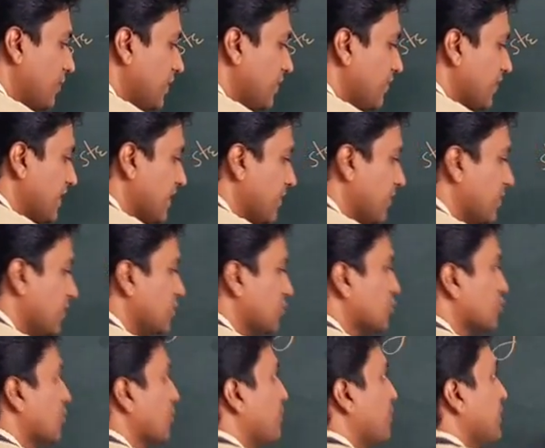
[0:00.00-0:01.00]
p variable.
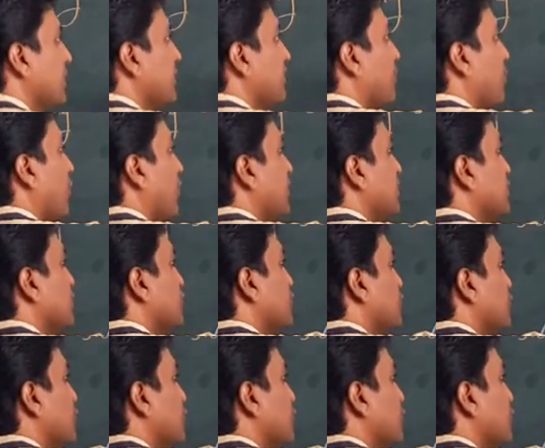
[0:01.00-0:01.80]
So p points